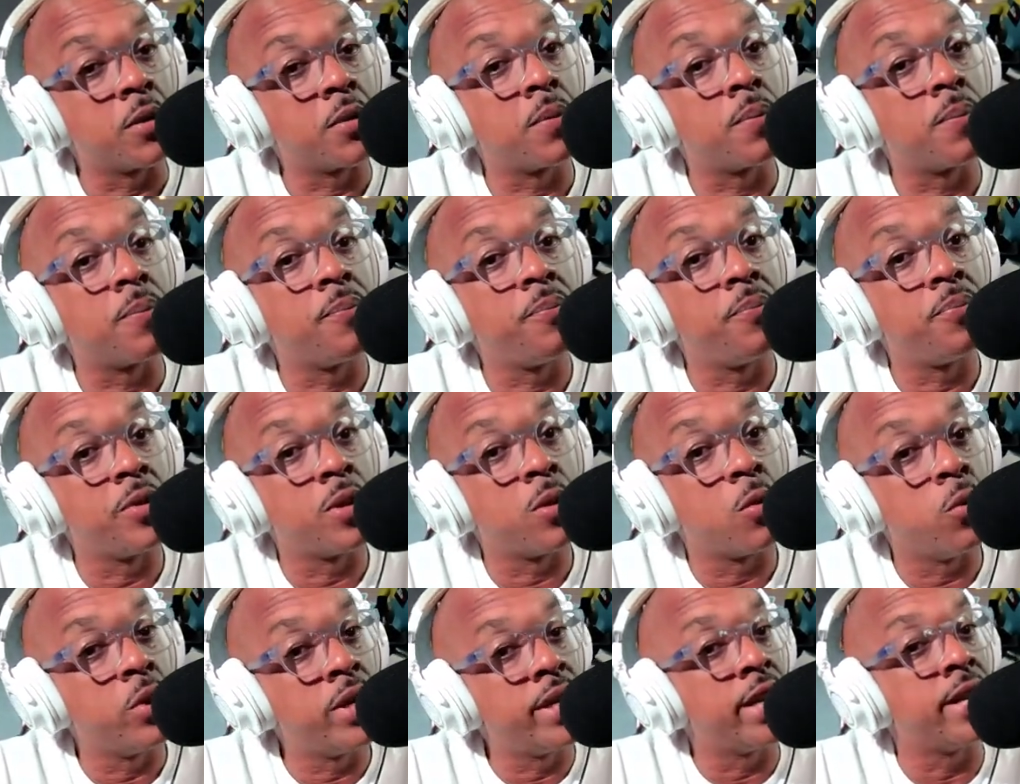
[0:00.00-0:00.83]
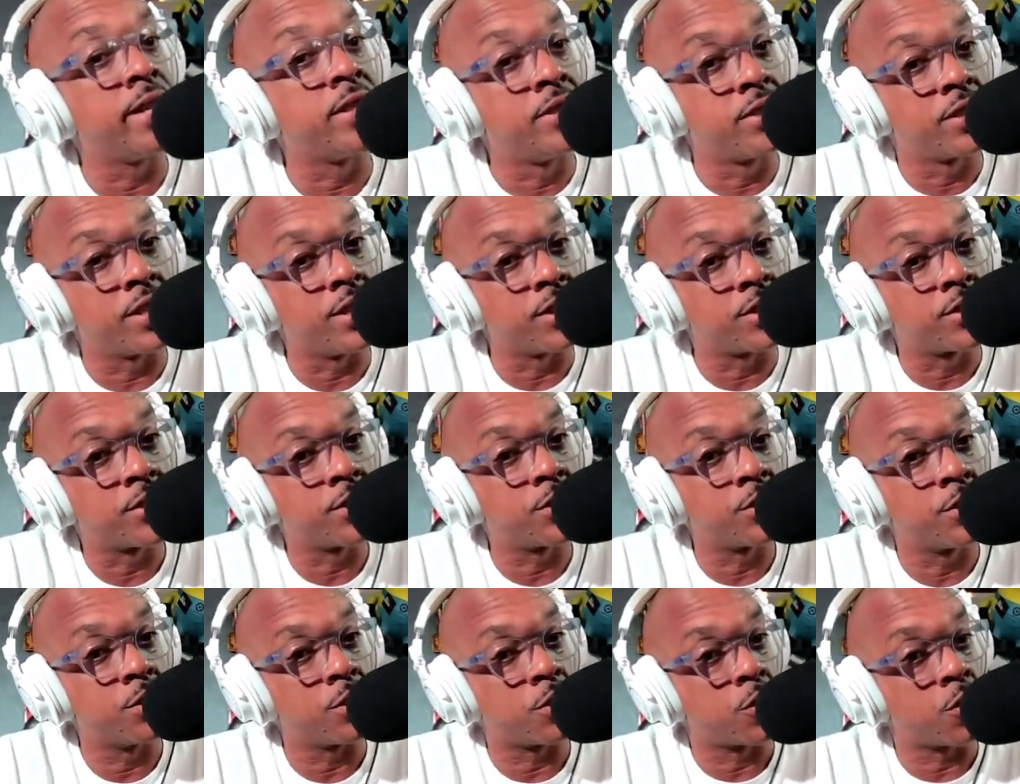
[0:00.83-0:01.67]
Like, we
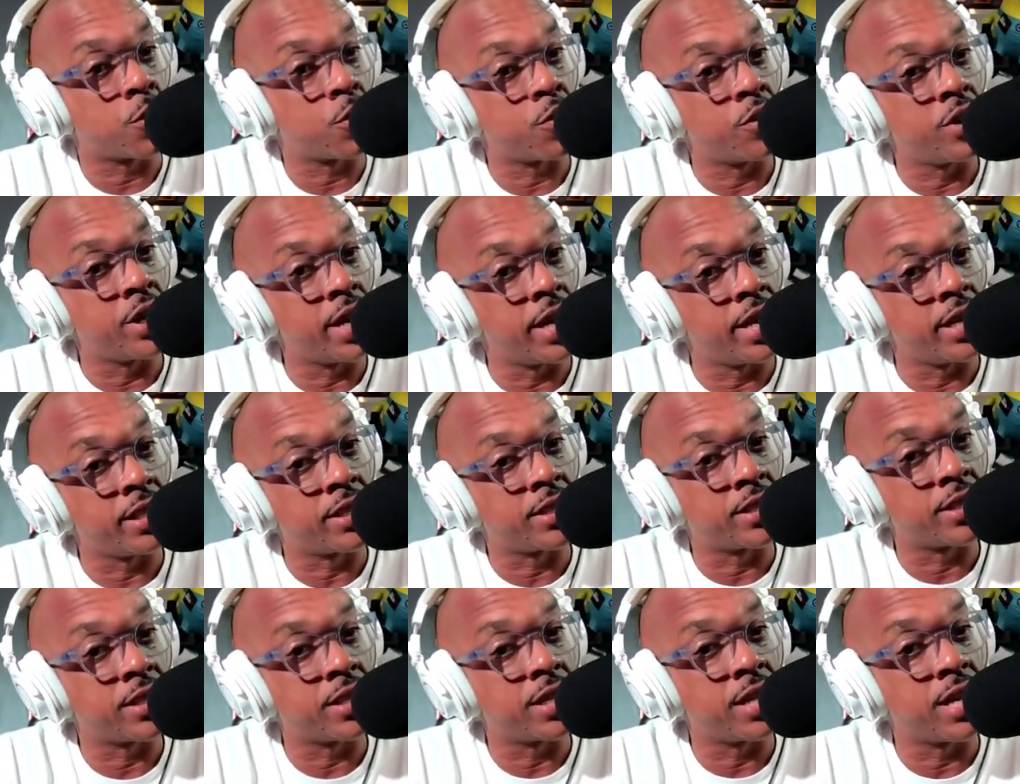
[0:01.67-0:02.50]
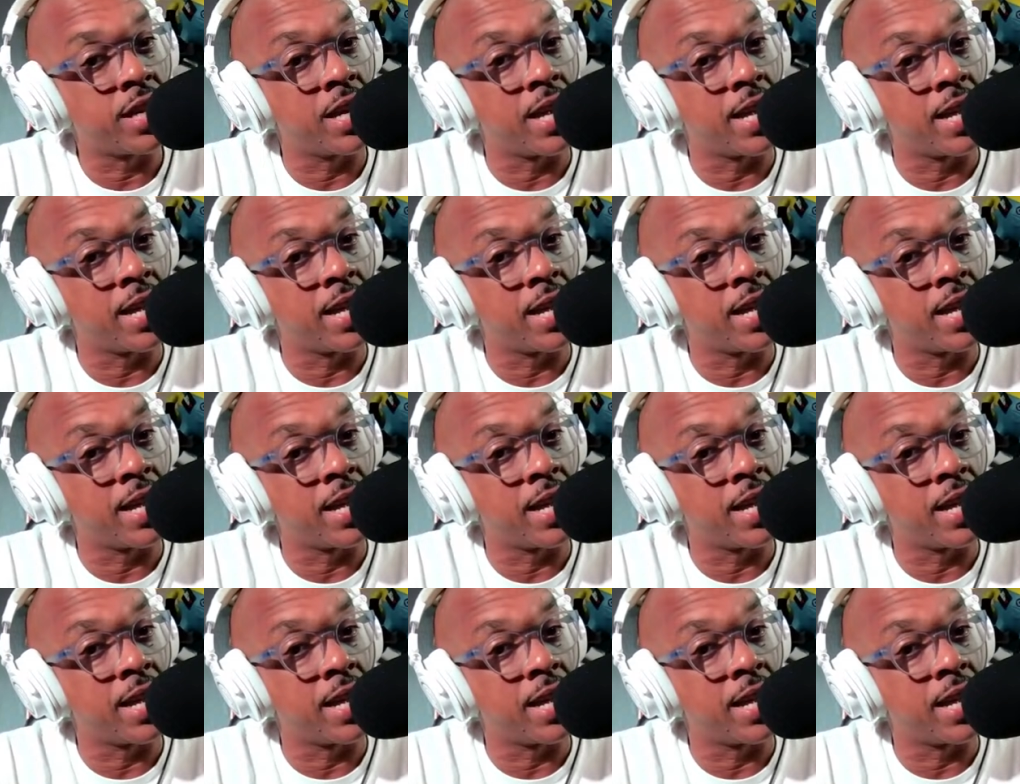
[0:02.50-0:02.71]
exist to create